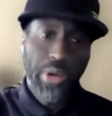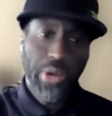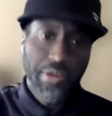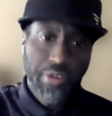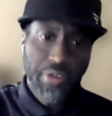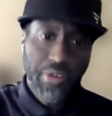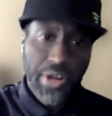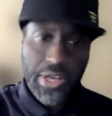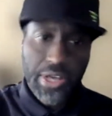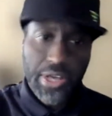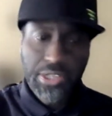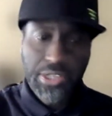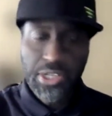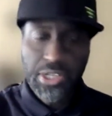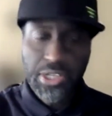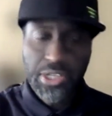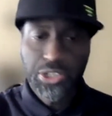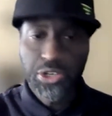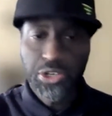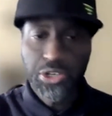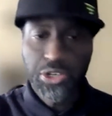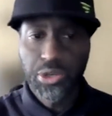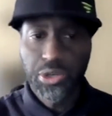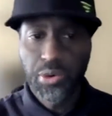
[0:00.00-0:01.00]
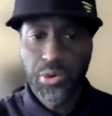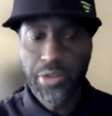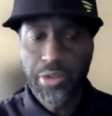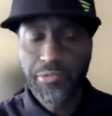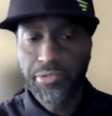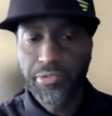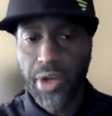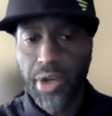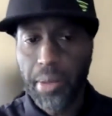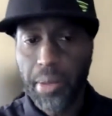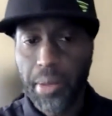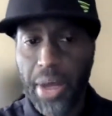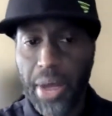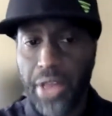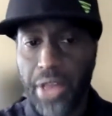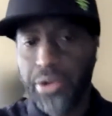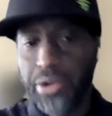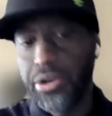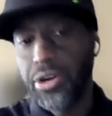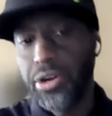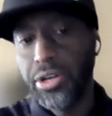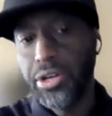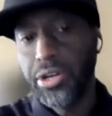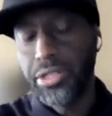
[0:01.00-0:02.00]
or whatever it is that you're doing from
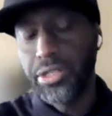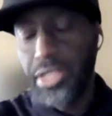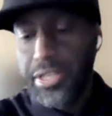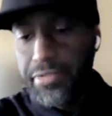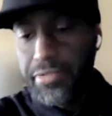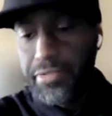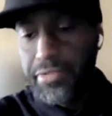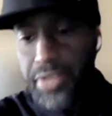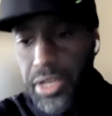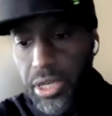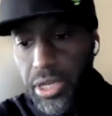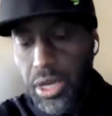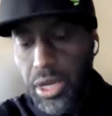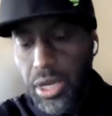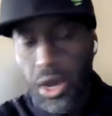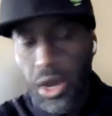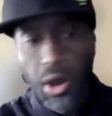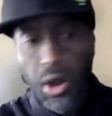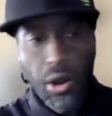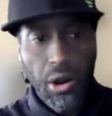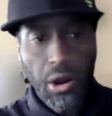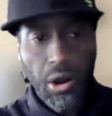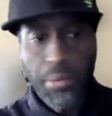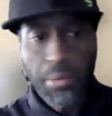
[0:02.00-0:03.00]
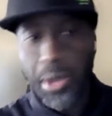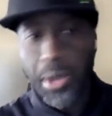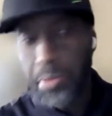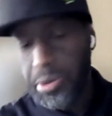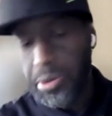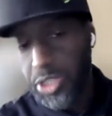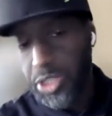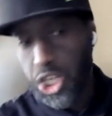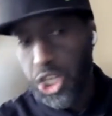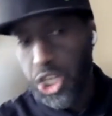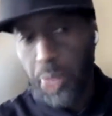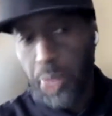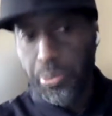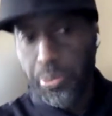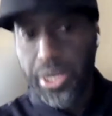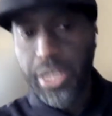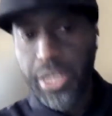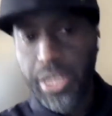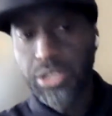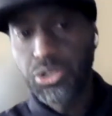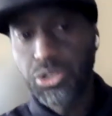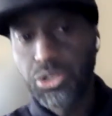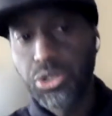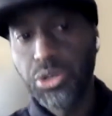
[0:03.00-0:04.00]
either your TV or maybe
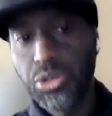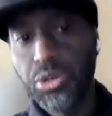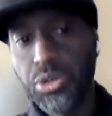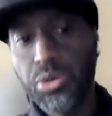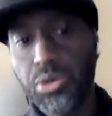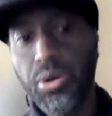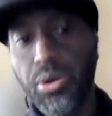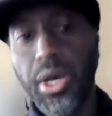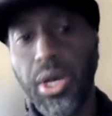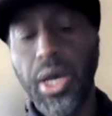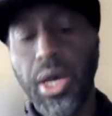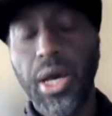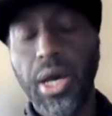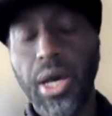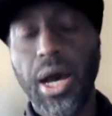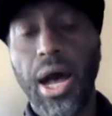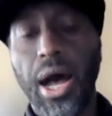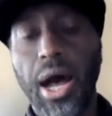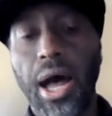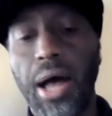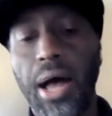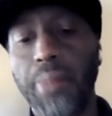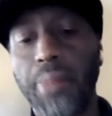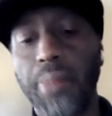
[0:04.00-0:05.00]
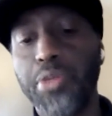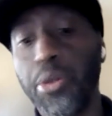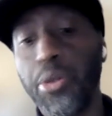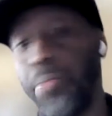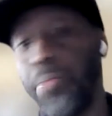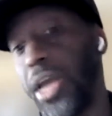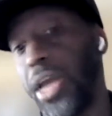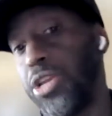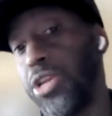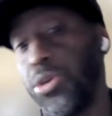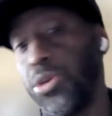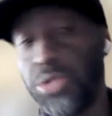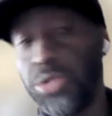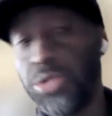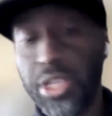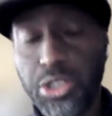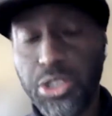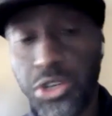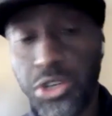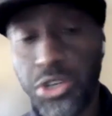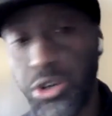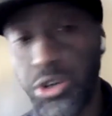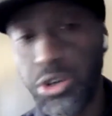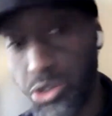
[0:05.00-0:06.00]
jumping into your
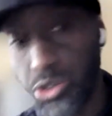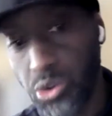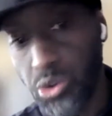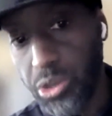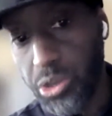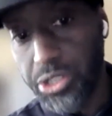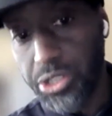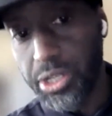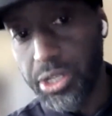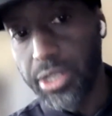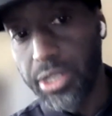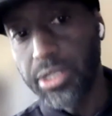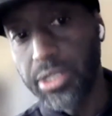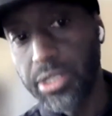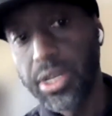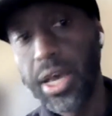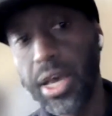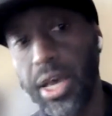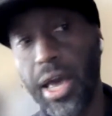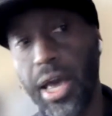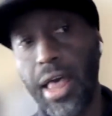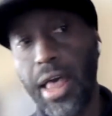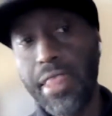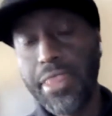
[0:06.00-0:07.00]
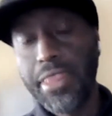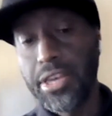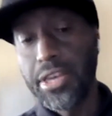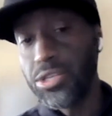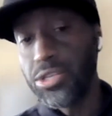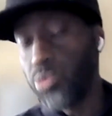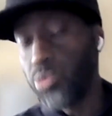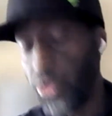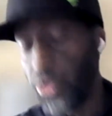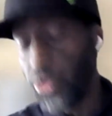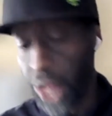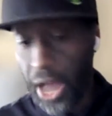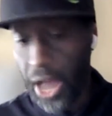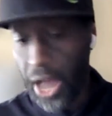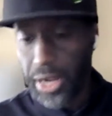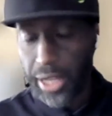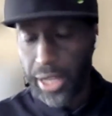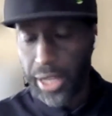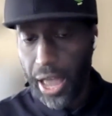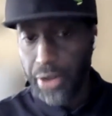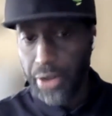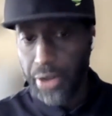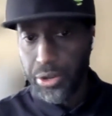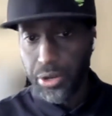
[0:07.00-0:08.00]
menus into your sources. This will
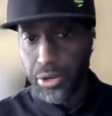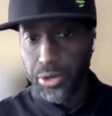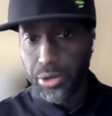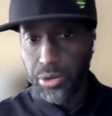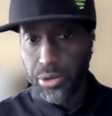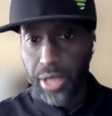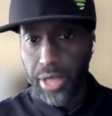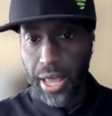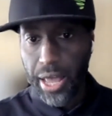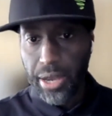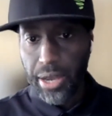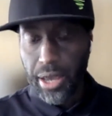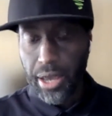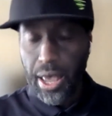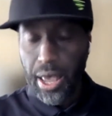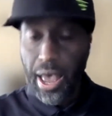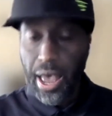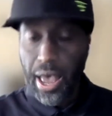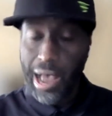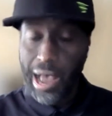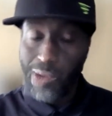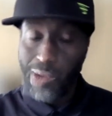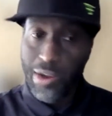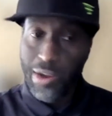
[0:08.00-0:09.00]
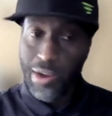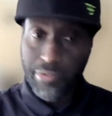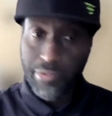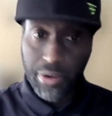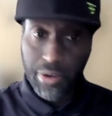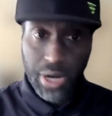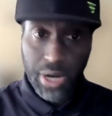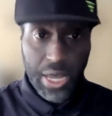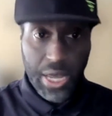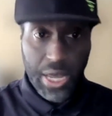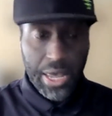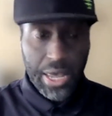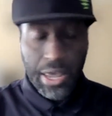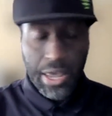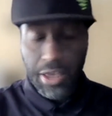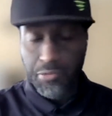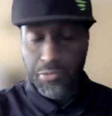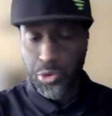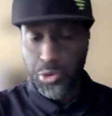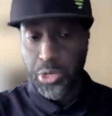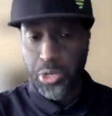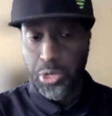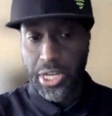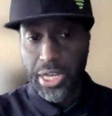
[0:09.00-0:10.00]
not allow you to do that. However,
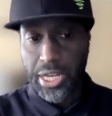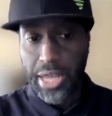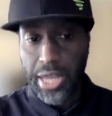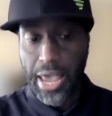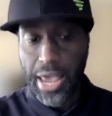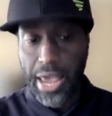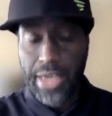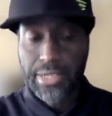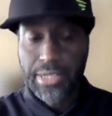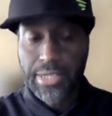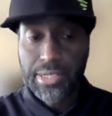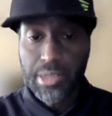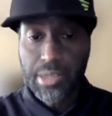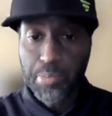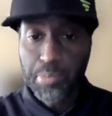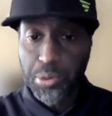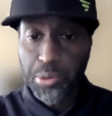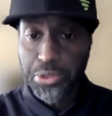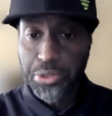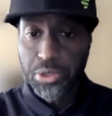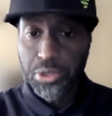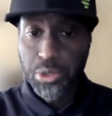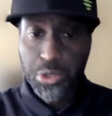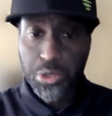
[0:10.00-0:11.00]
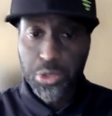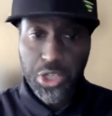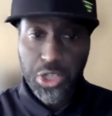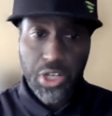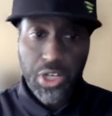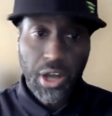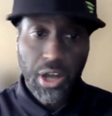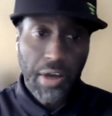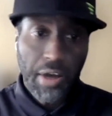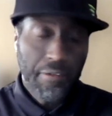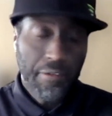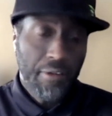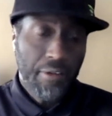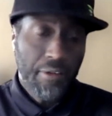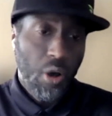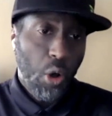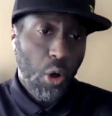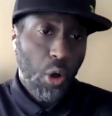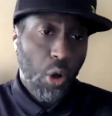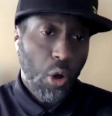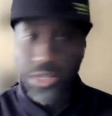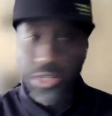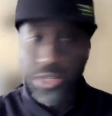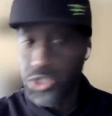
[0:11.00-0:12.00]
if you need a simple solution of
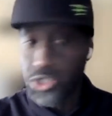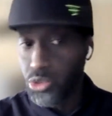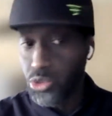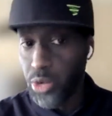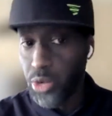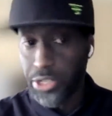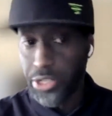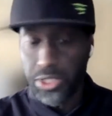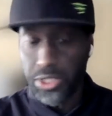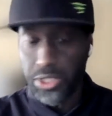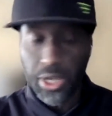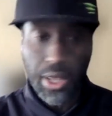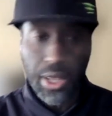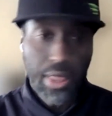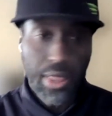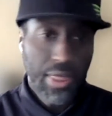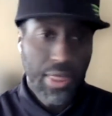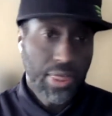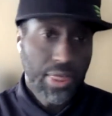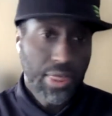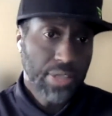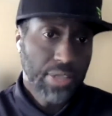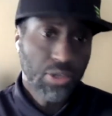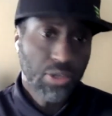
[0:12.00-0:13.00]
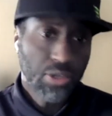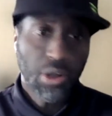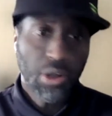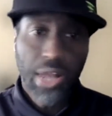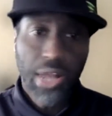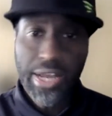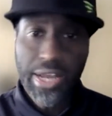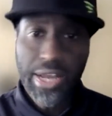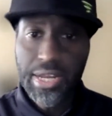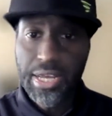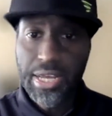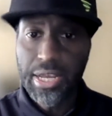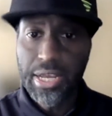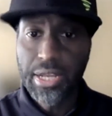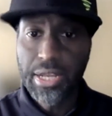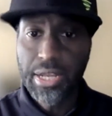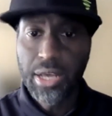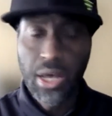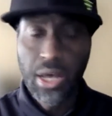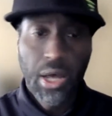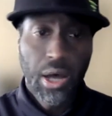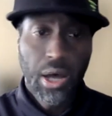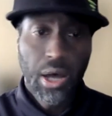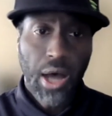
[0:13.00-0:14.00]
only switching, that's all I
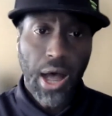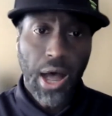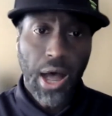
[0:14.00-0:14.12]
need.